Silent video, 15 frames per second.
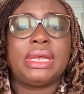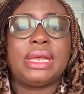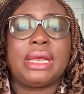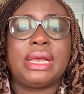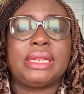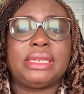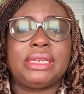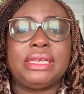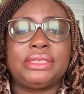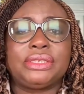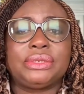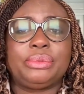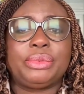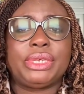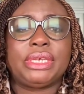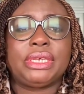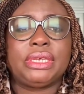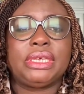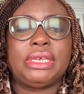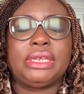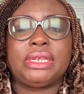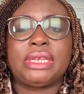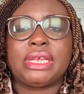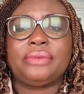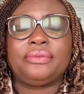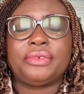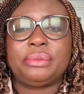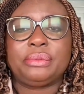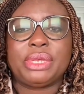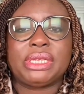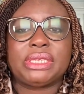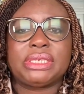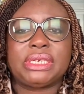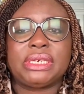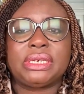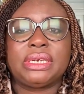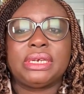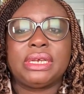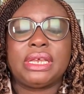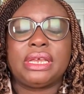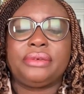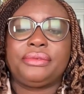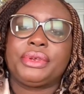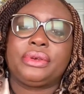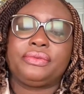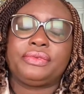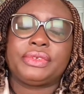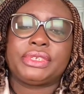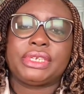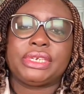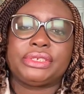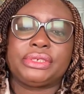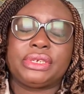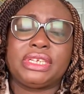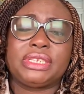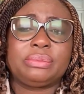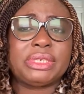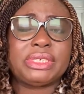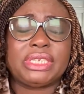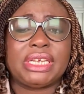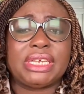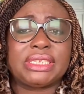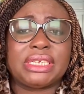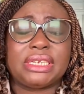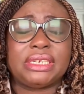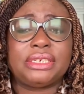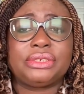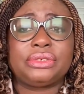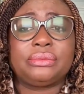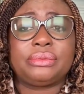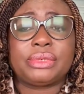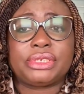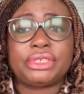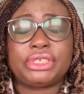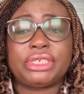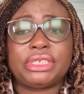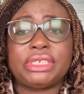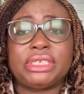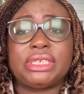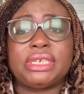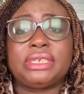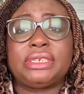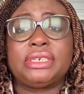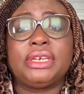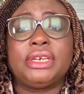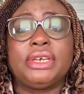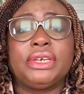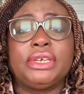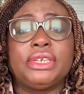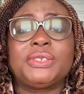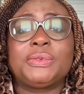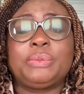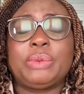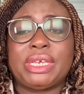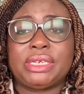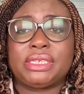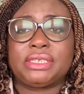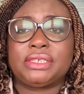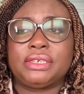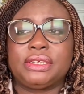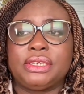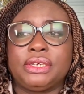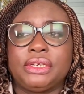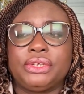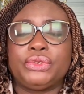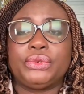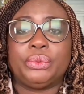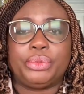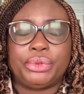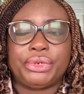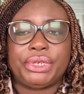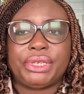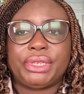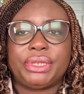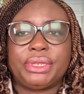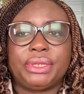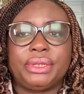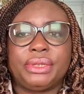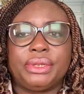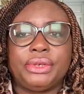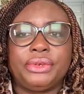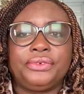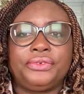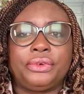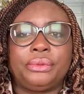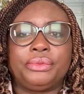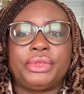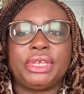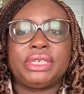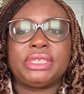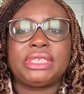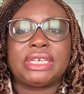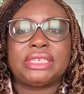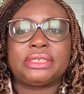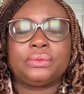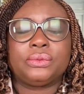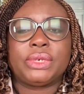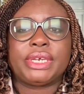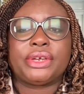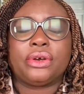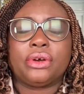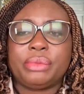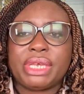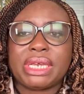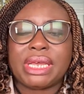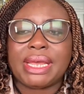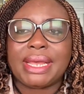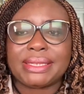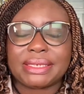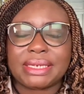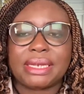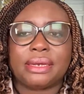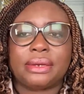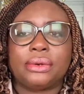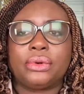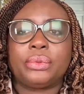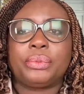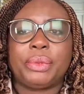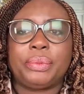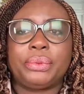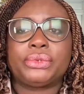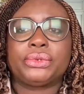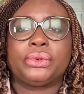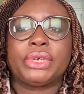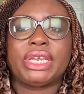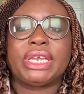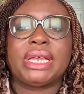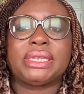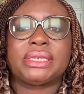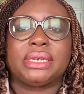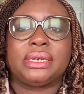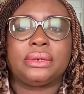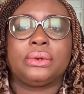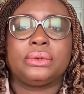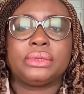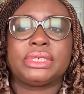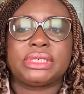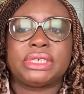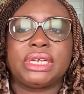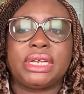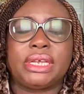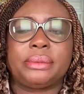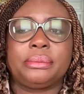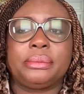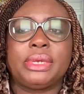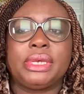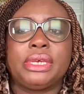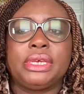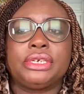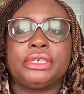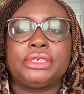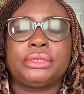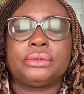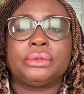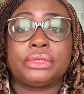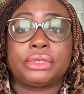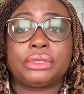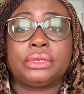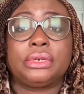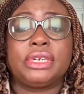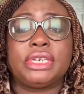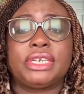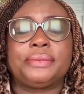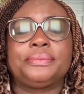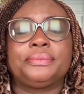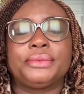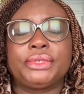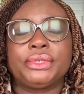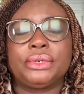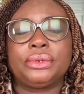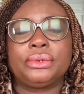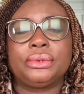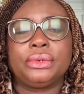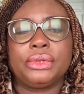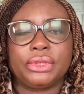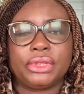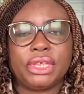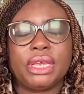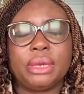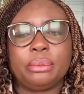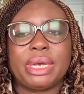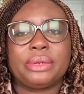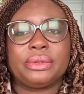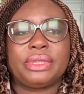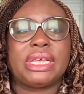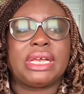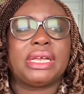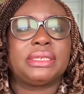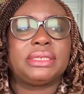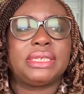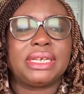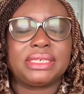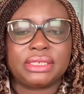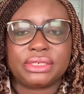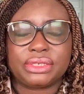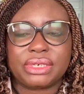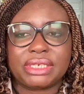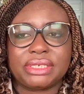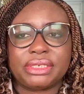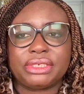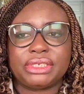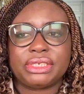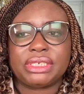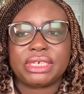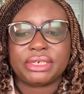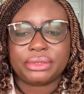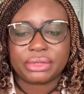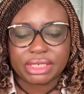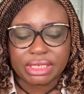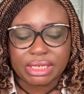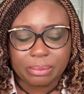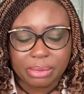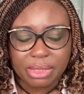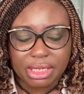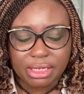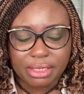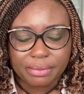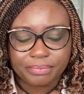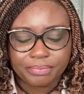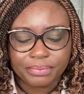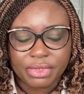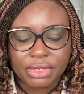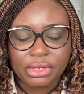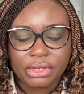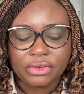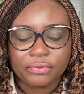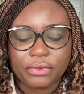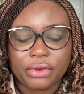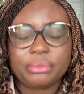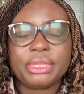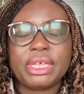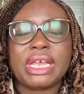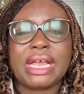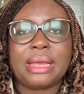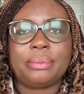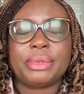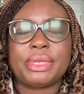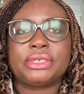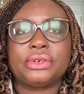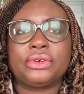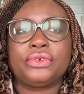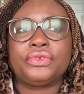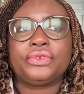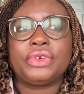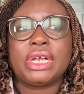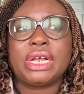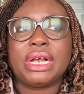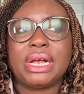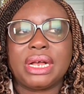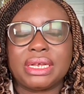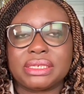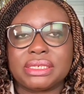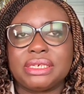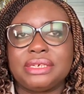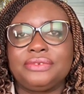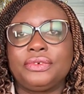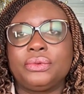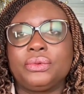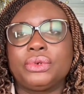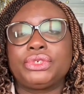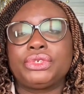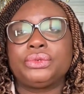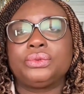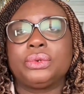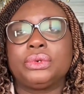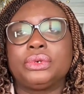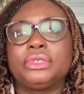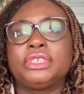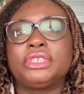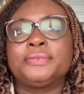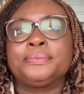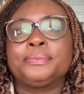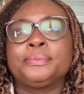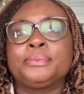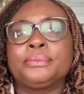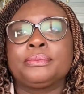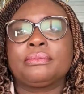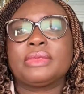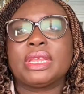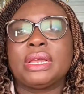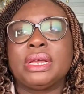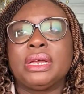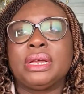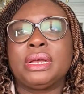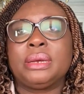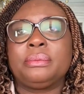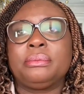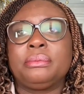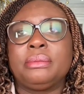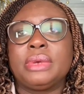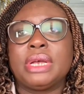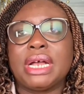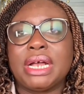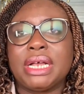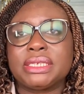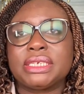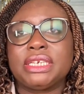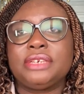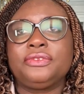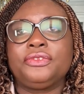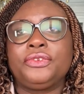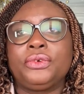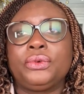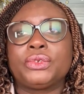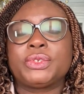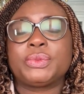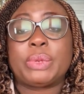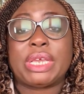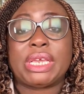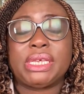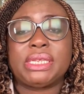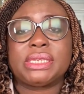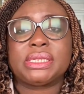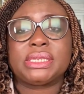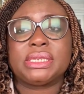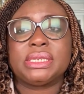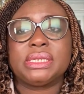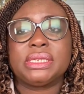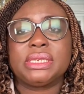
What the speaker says: her need to be in every meeting, every conversation. Especially as an introvert, she needed space to breathe from things that were coming at her or people talking at her all the time. She was struggling. So think about that. That's a strategy that you can apply. Form the habit of asking for what you want, asking for space,